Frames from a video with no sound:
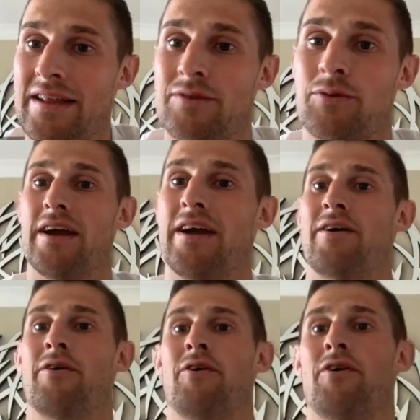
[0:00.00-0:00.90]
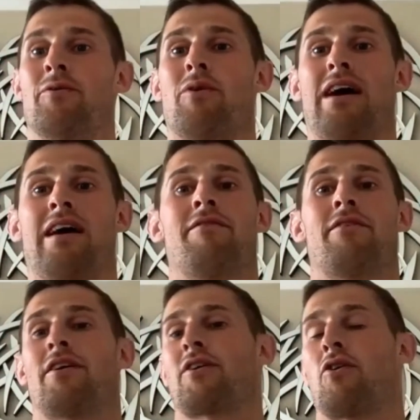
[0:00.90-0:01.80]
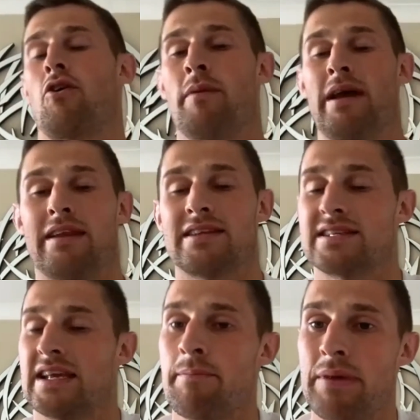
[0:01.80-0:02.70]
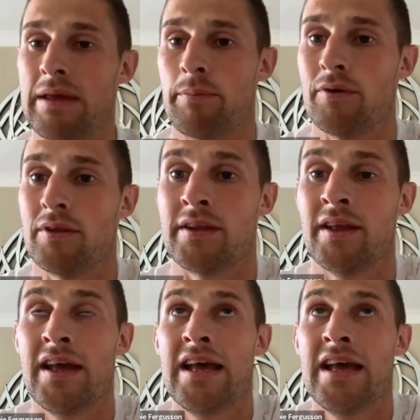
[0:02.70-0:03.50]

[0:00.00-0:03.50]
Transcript: Twitter, on whatever, commenting, same people, and